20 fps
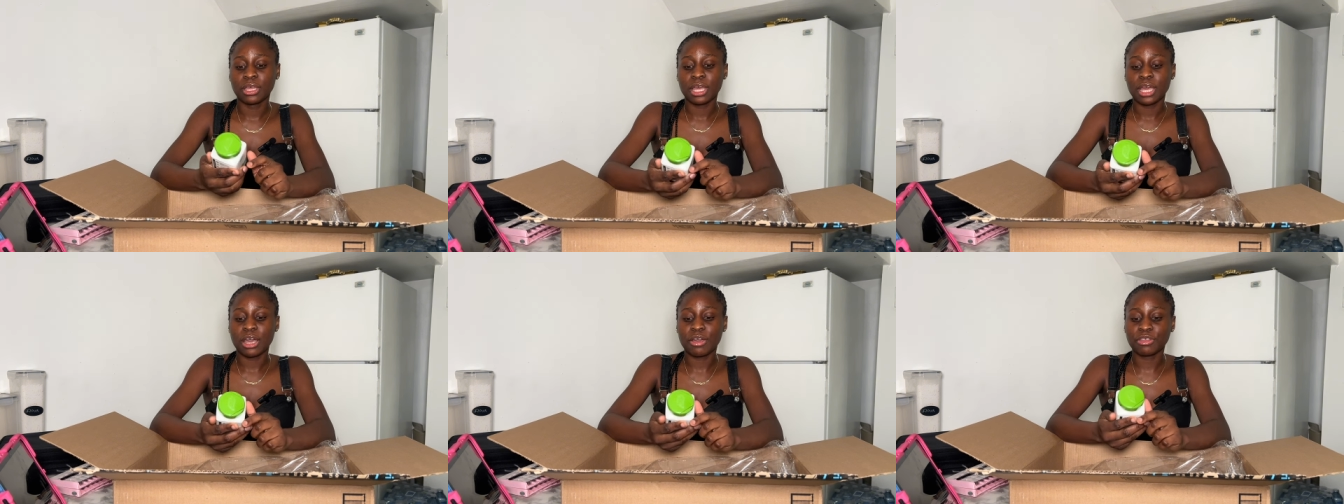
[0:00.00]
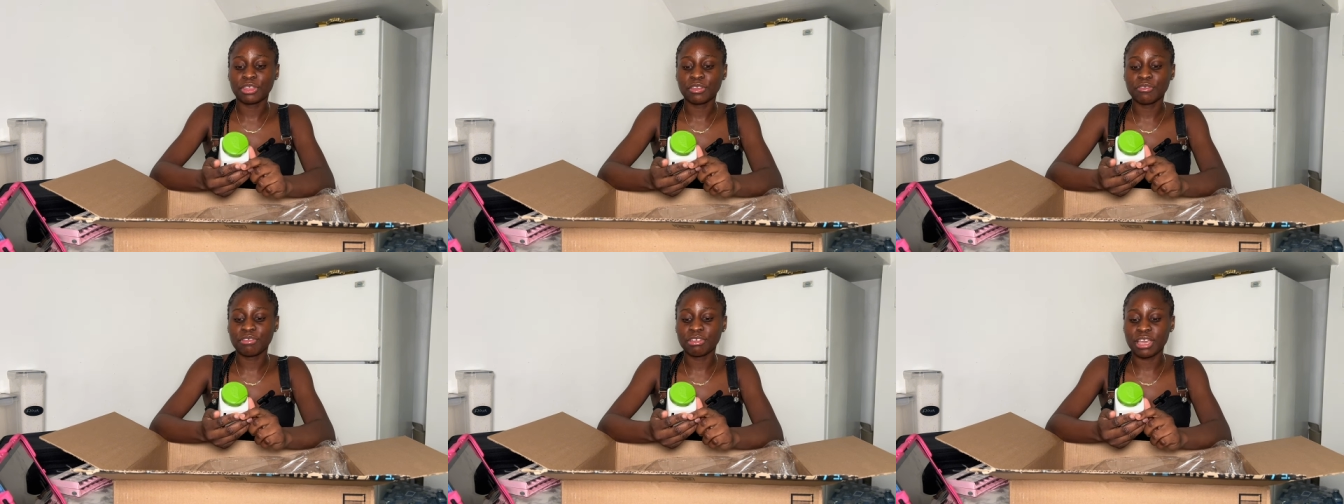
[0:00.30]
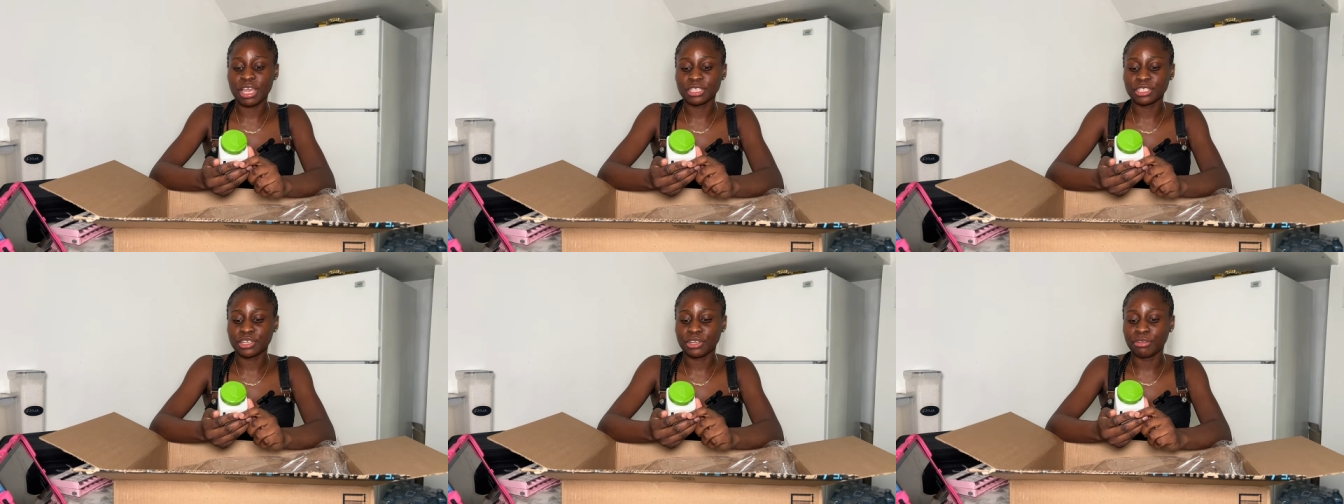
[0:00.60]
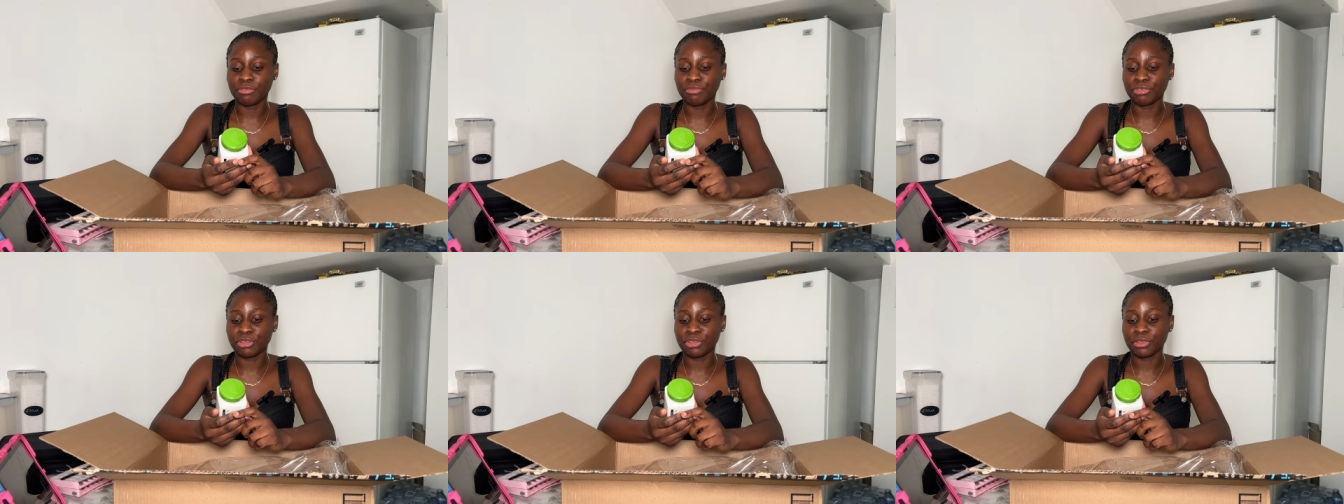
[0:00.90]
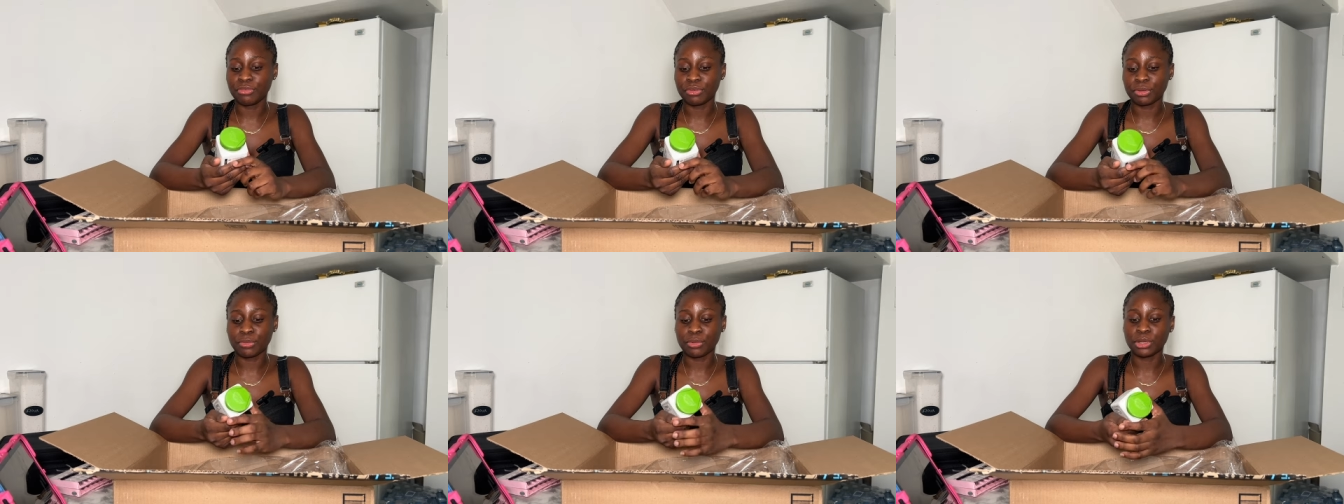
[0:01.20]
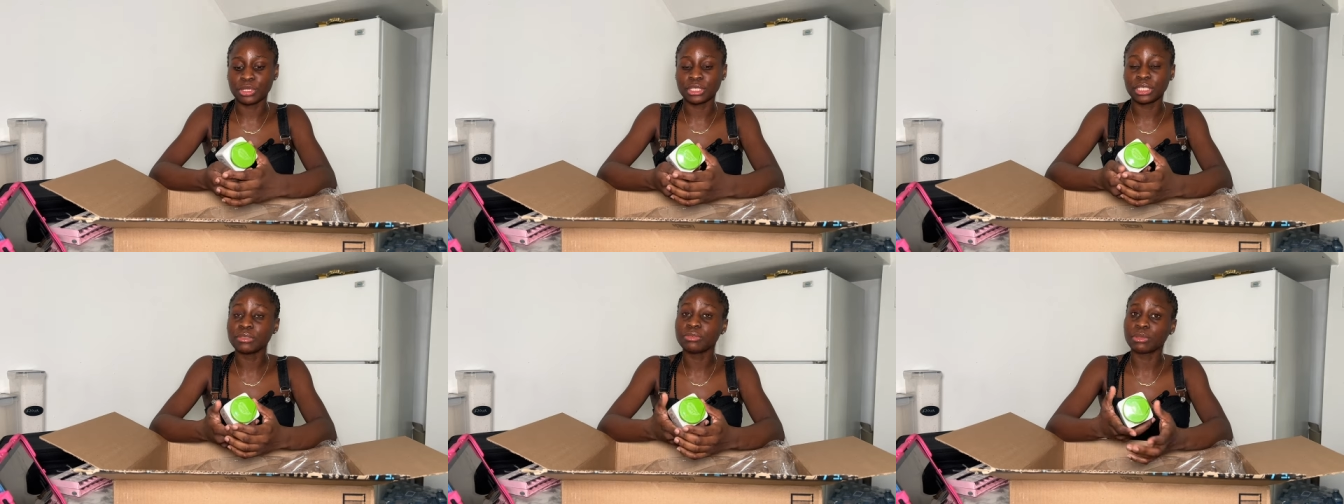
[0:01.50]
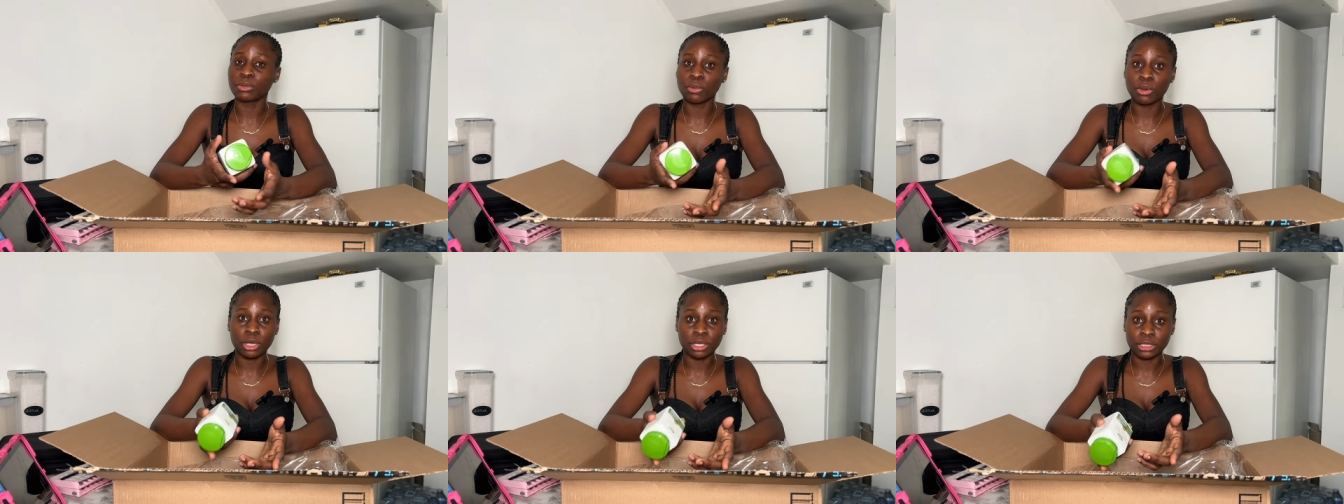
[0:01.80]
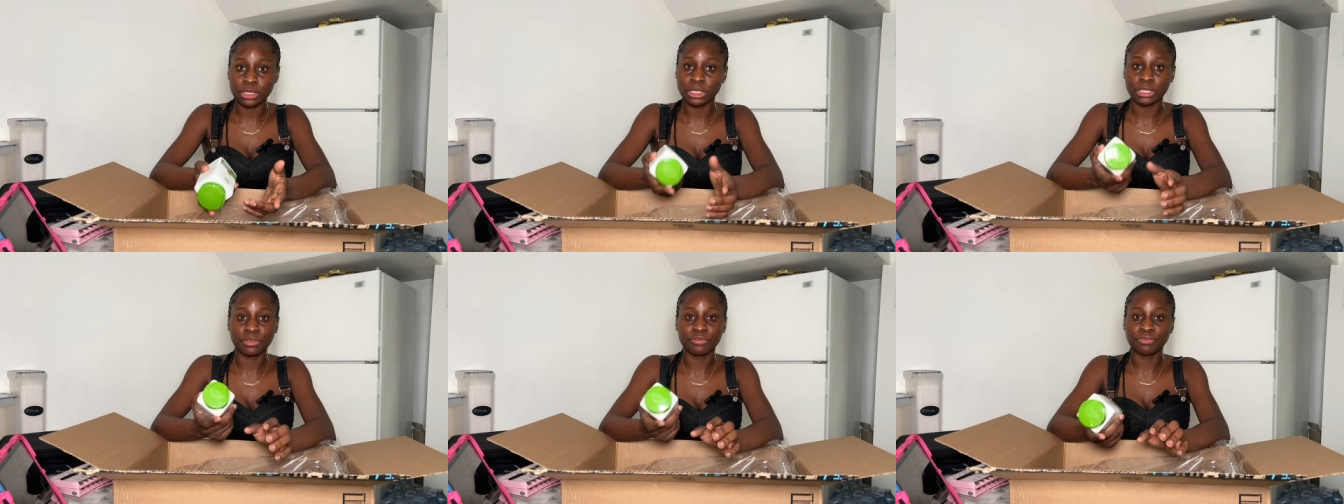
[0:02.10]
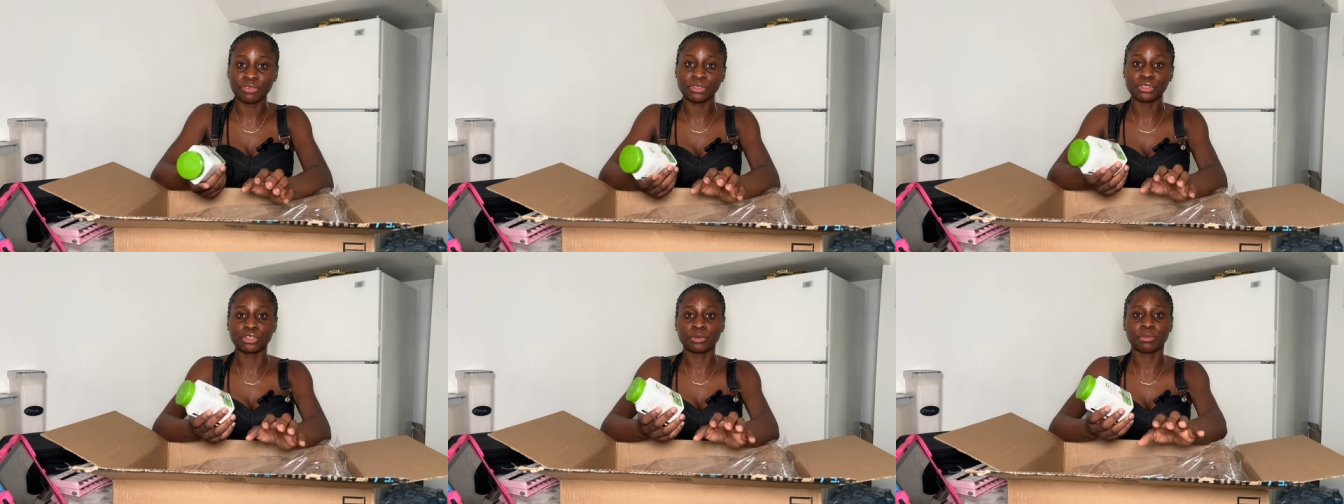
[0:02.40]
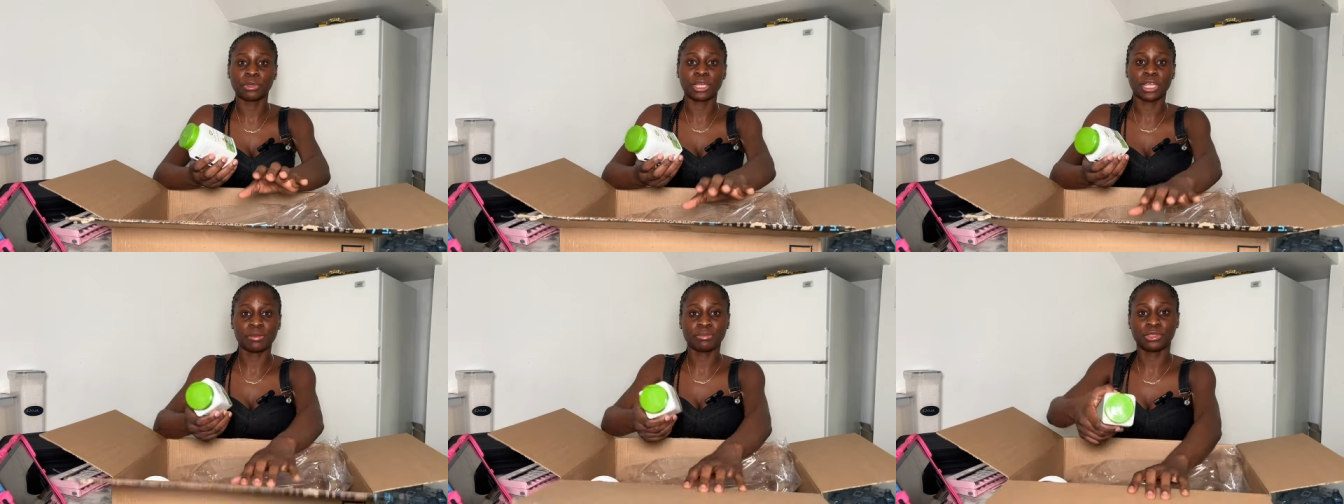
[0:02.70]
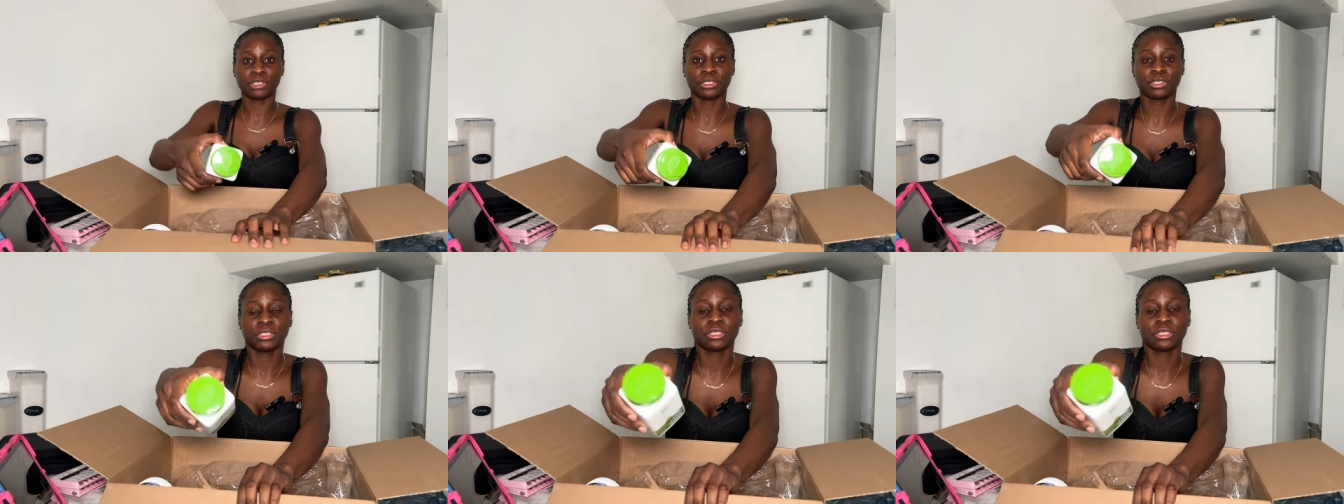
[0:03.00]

I'll give you guys a review if you want if it works in the future but anyway